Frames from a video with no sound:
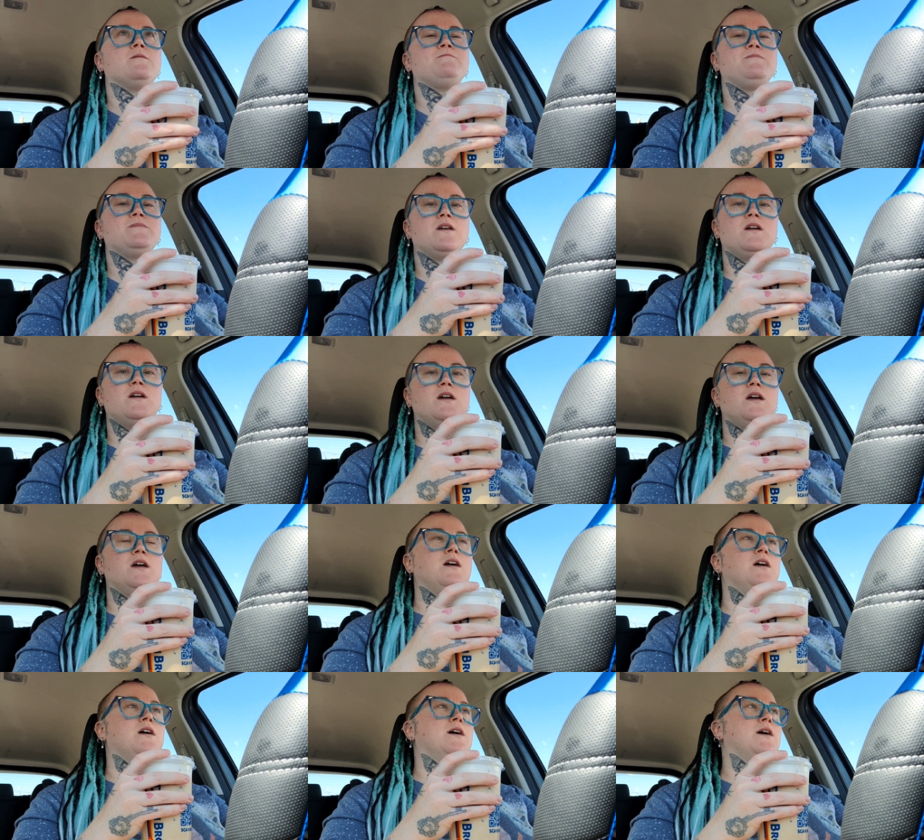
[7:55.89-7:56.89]

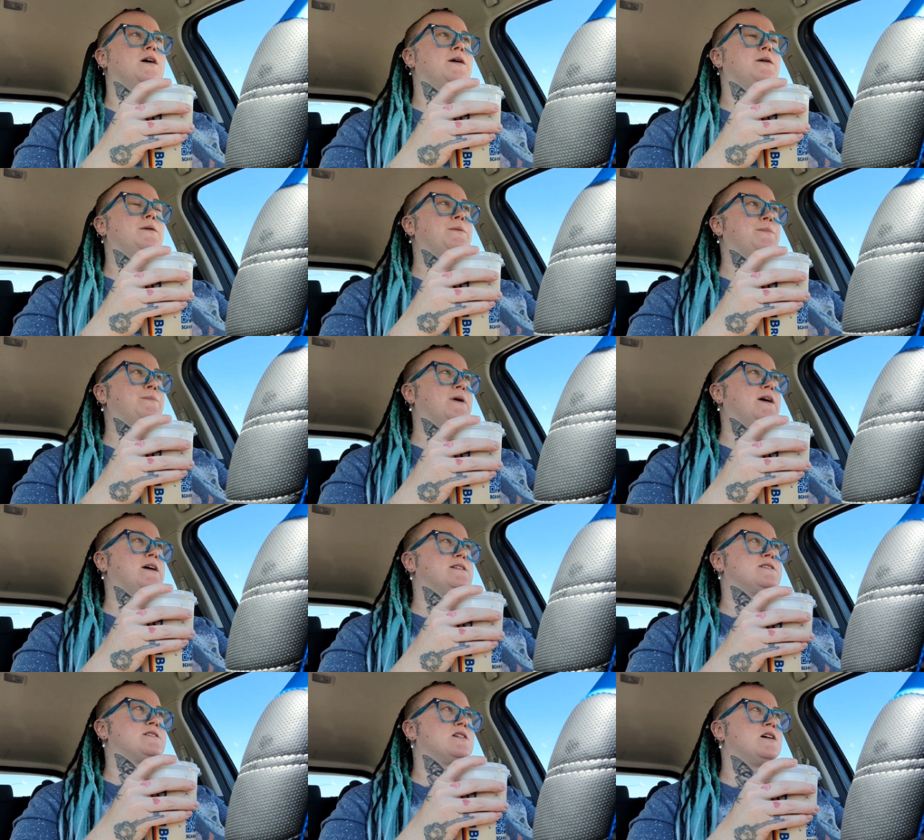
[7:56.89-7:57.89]
But